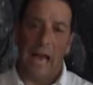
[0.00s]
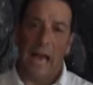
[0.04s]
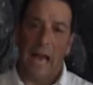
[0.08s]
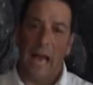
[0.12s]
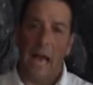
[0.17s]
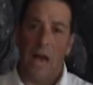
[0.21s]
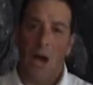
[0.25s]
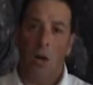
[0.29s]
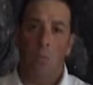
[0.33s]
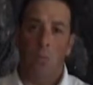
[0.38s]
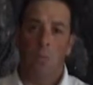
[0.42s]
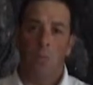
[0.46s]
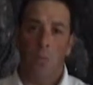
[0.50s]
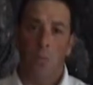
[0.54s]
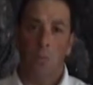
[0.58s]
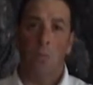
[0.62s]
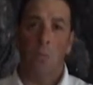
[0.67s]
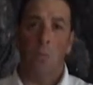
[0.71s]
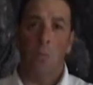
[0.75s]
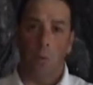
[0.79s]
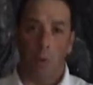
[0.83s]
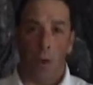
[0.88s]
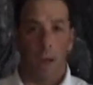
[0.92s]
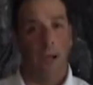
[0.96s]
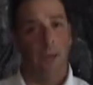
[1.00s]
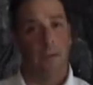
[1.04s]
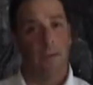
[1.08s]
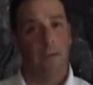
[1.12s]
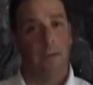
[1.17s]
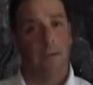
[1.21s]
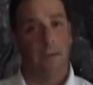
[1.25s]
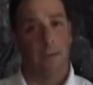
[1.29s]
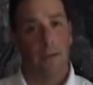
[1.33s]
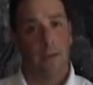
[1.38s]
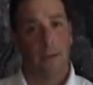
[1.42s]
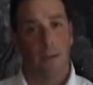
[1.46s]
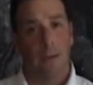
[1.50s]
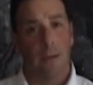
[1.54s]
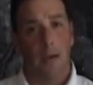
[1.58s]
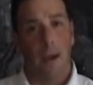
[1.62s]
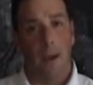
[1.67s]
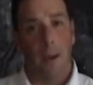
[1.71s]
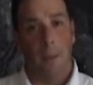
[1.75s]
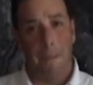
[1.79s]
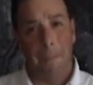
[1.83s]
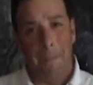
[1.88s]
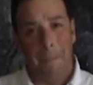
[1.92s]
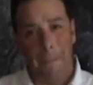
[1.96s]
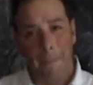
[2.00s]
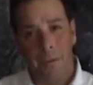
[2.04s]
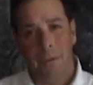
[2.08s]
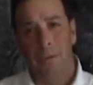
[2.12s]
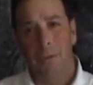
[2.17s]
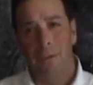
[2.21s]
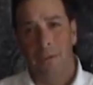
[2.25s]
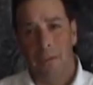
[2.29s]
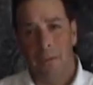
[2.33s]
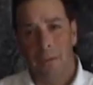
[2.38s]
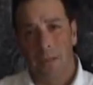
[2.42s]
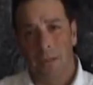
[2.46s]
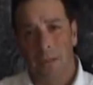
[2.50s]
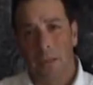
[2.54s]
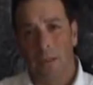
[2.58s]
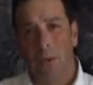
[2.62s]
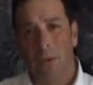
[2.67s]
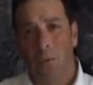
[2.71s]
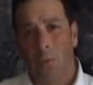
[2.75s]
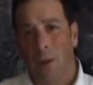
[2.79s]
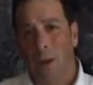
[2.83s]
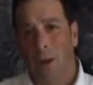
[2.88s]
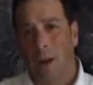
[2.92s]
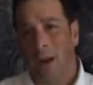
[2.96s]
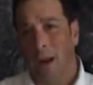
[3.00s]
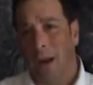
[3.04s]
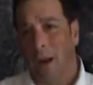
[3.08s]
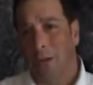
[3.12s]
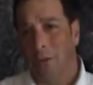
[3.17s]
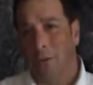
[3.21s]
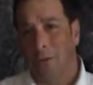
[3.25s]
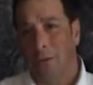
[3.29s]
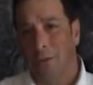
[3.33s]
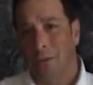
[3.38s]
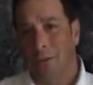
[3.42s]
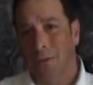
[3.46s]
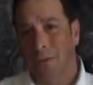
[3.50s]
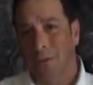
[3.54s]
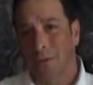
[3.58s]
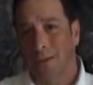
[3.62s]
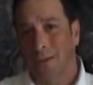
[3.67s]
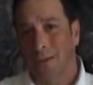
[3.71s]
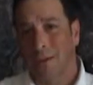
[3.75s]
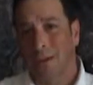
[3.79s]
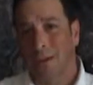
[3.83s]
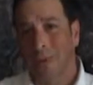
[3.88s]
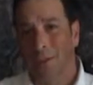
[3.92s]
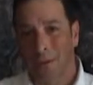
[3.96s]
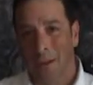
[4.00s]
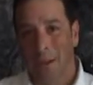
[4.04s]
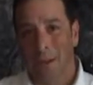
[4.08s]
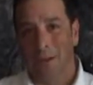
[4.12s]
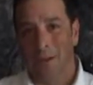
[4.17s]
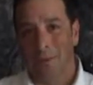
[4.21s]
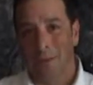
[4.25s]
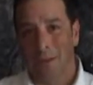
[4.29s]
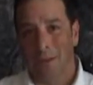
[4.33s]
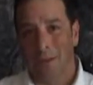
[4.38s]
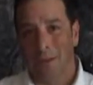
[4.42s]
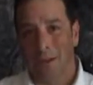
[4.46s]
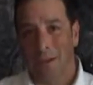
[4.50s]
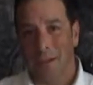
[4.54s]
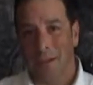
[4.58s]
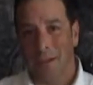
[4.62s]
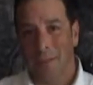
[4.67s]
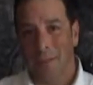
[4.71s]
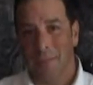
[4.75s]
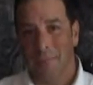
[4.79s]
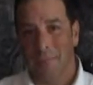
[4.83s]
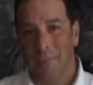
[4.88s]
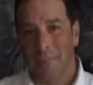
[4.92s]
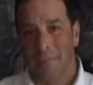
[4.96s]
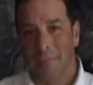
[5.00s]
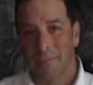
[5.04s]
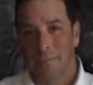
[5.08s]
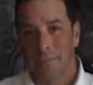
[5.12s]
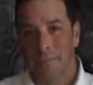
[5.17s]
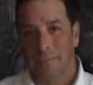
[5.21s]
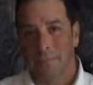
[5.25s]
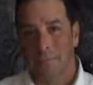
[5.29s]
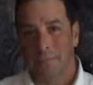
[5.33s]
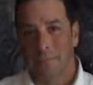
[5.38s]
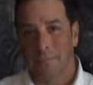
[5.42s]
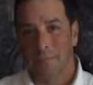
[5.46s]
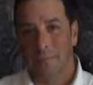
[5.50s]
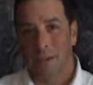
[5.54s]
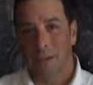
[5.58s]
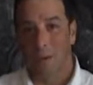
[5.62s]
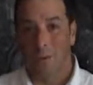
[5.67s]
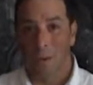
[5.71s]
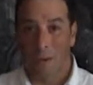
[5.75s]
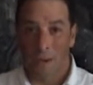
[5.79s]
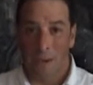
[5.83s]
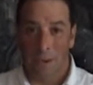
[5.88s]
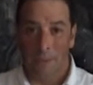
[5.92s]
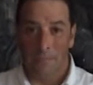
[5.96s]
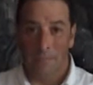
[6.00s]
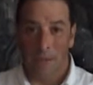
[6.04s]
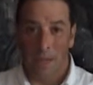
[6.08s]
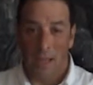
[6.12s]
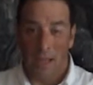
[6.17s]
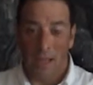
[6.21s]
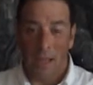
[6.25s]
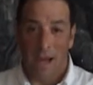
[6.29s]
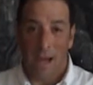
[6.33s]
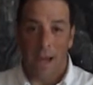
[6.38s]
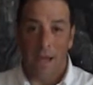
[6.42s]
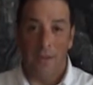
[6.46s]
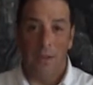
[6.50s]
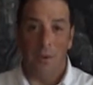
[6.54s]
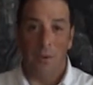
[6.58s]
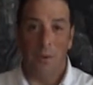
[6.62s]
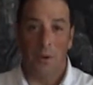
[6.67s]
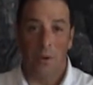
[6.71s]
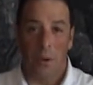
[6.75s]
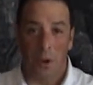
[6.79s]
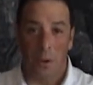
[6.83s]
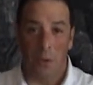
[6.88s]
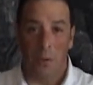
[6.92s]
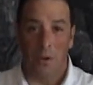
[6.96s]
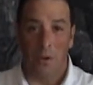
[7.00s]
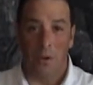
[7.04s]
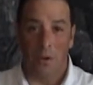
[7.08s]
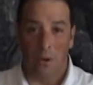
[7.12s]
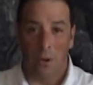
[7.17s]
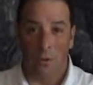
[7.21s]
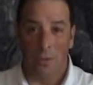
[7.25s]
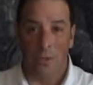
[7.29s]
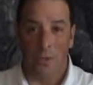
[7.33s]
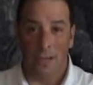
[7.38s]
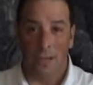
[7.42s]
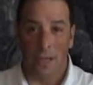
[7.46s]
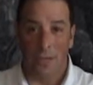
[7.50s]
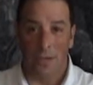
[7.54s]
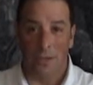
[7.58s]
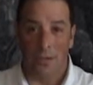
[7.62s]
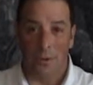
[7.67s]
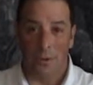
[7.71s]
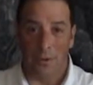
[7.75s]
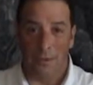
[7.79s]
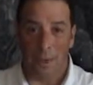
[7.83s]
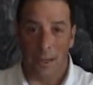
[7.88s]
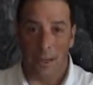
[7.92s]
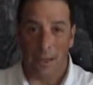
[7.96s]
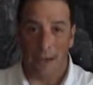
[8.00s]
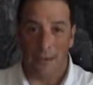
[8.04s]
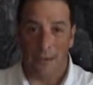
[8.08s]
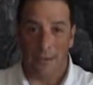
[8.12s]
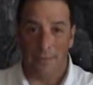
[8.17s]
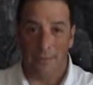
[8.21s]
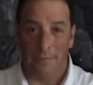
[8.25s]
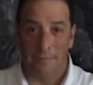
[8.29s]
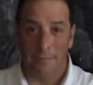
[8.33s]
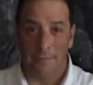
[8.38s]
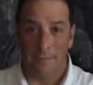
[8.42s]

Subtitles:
How to write 1,000,000 kilowatt hours of electricity. Well, I think we all want to know the answer to that.